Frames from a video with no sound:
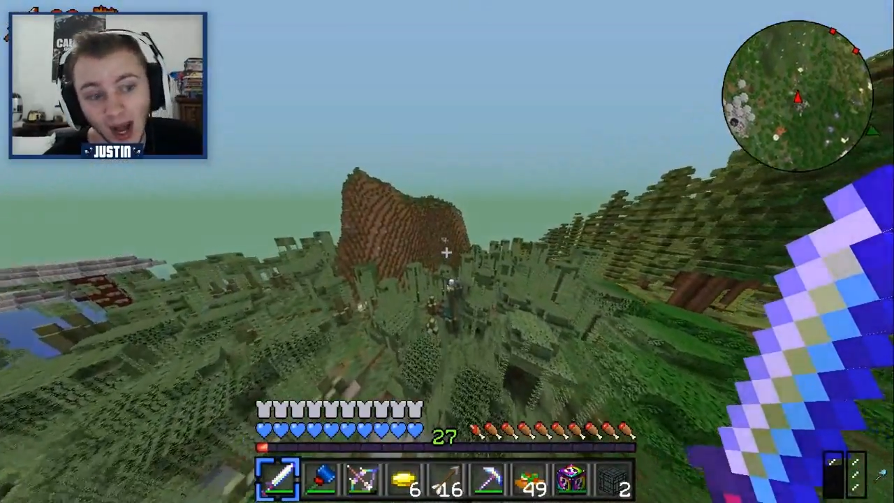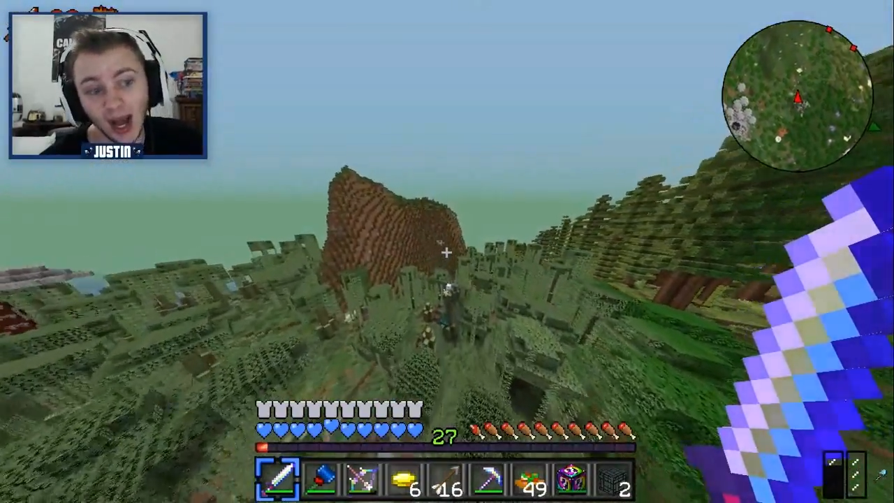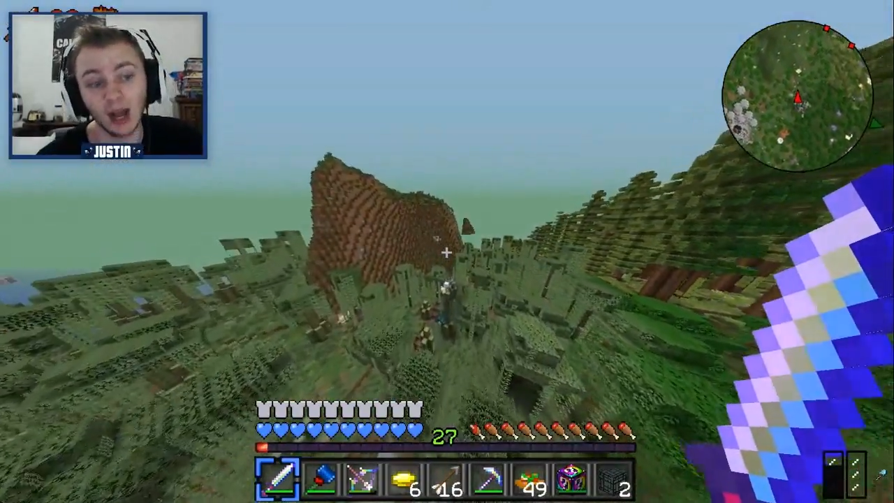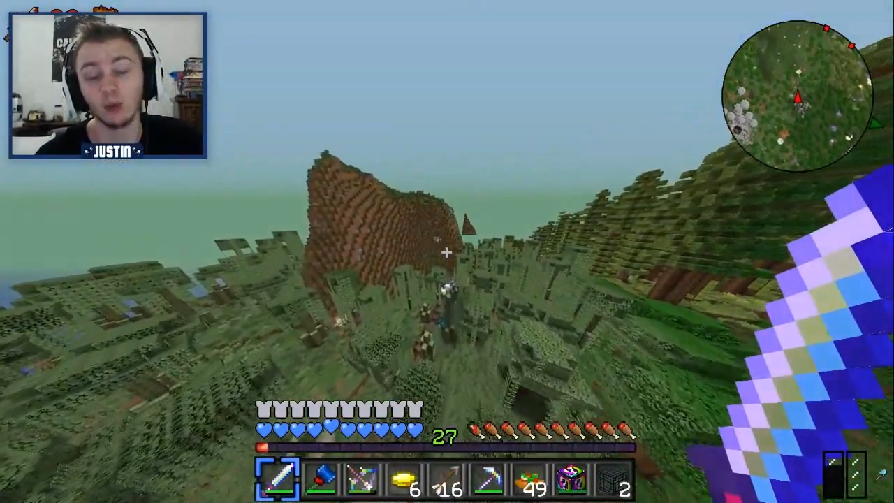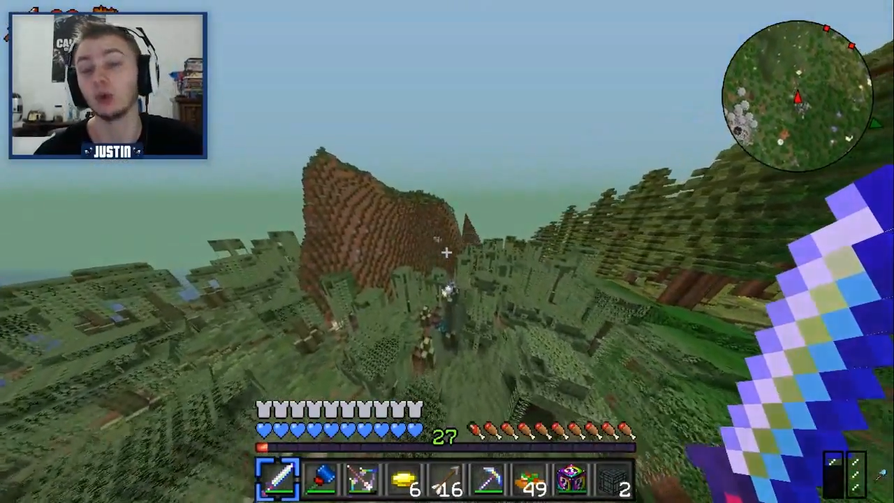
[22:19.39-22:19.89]

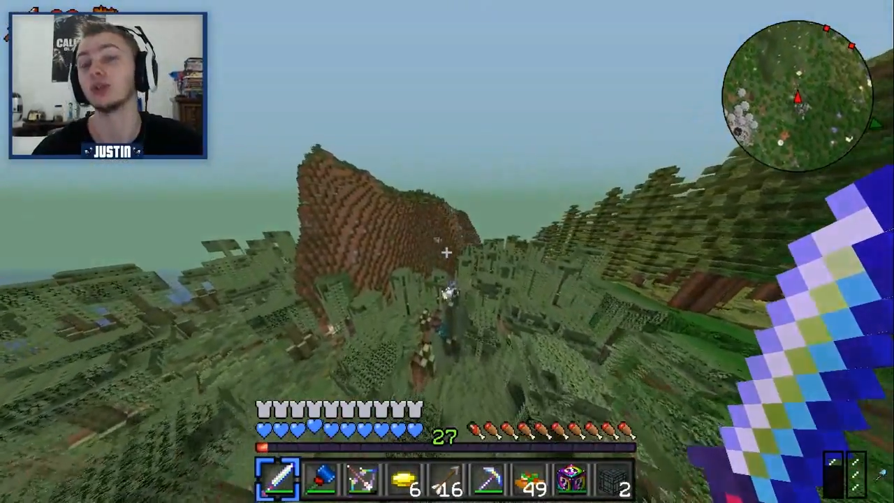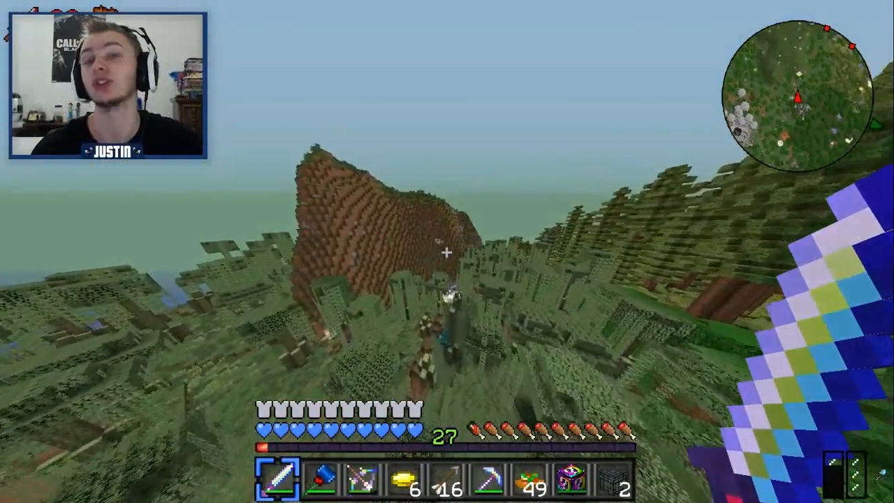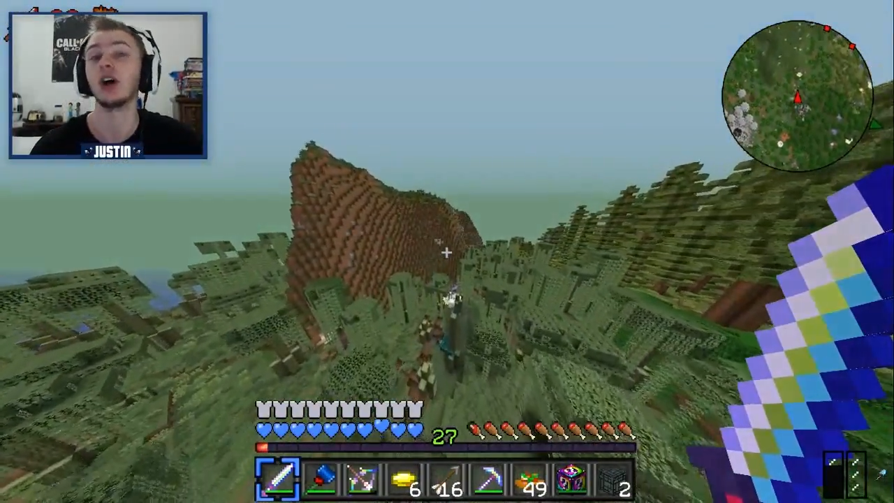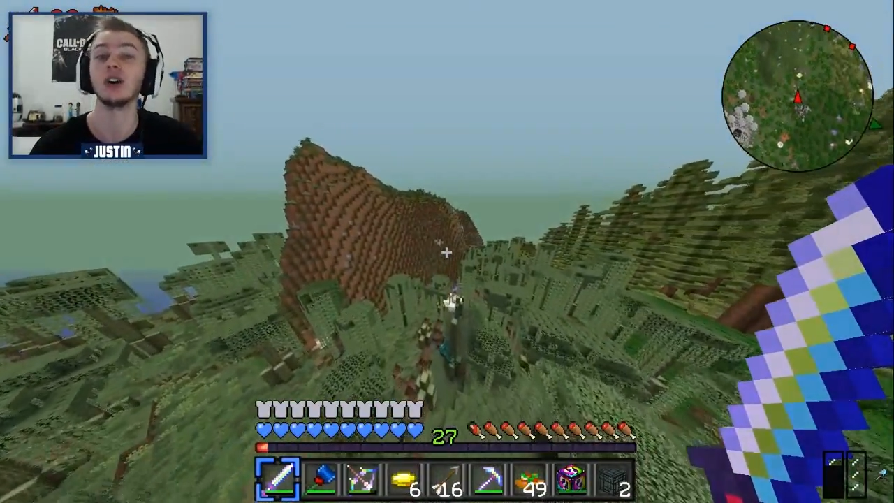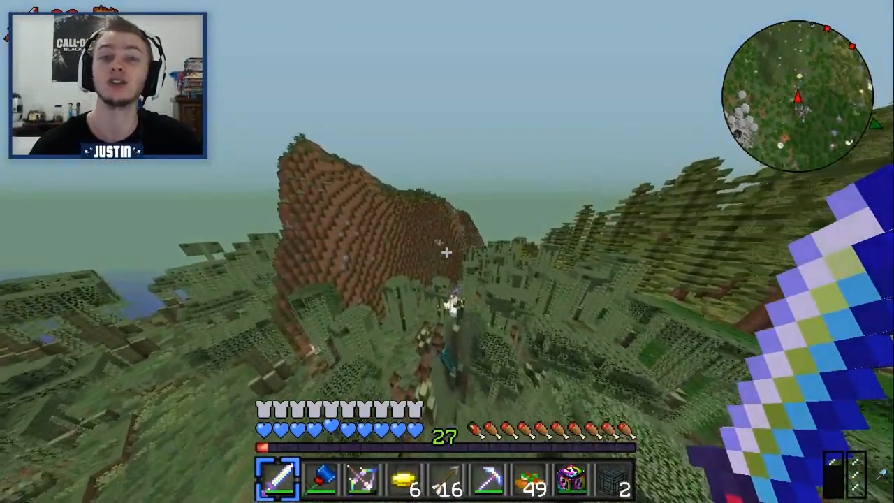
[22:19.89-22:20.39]
I will
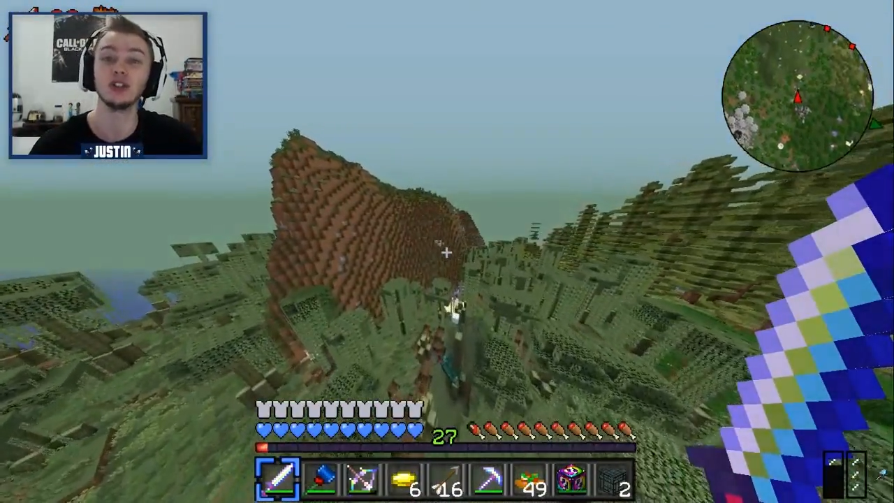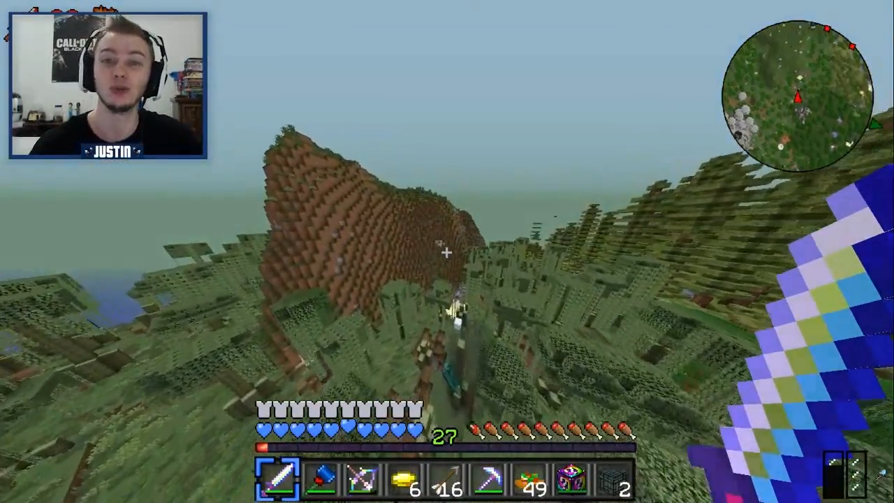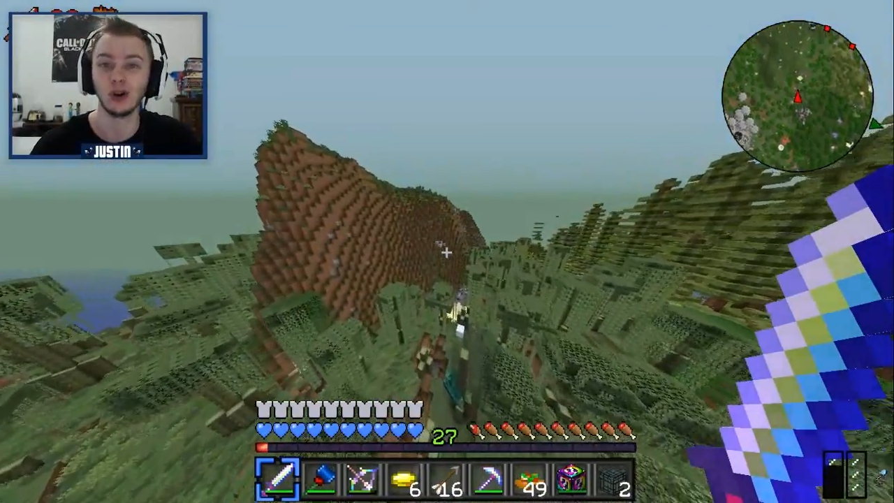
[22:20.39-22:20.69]
talk to you